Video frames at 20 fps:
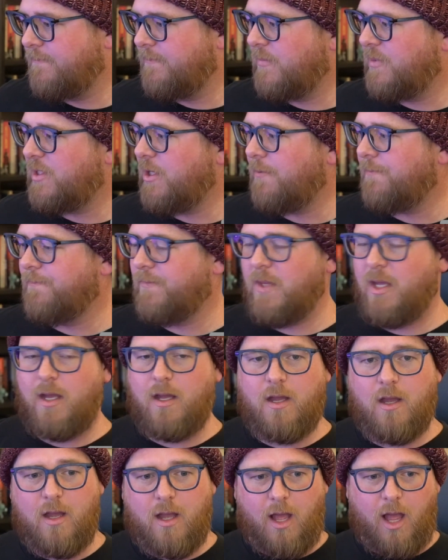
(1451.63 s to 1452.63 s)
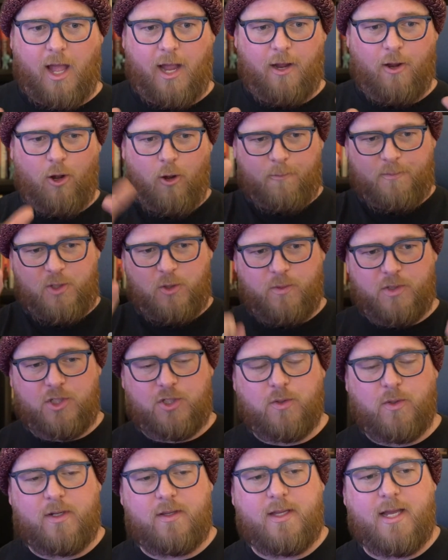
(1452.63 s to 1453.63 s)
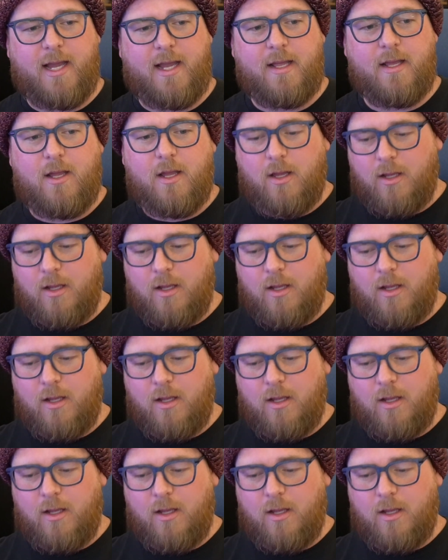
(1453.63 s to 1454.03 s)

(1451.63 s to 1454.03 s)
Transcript: So I hope you enjoyed that.